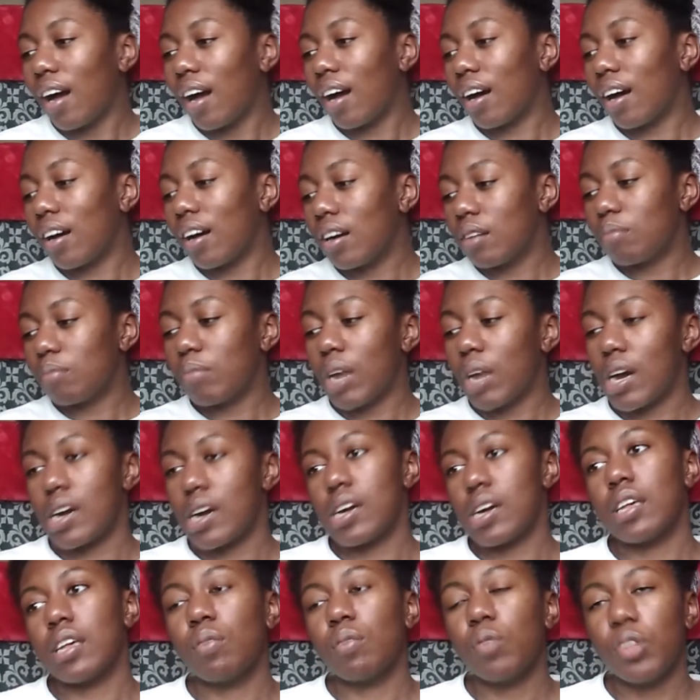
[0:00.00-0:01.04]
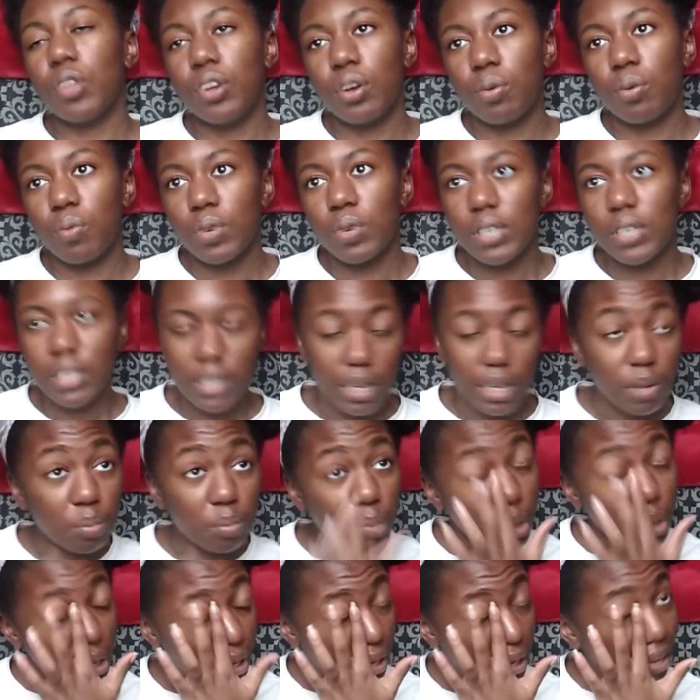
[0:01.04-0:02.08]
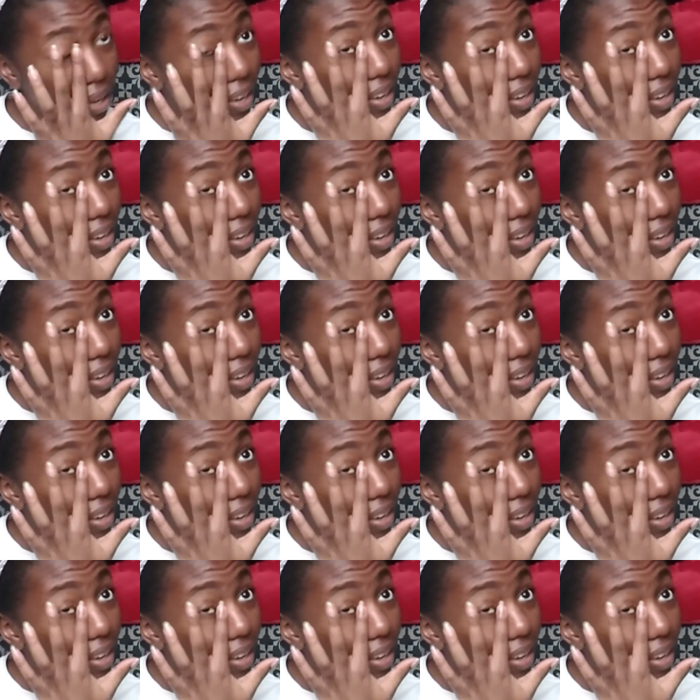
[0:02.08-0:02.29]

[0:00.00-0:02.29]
I one time put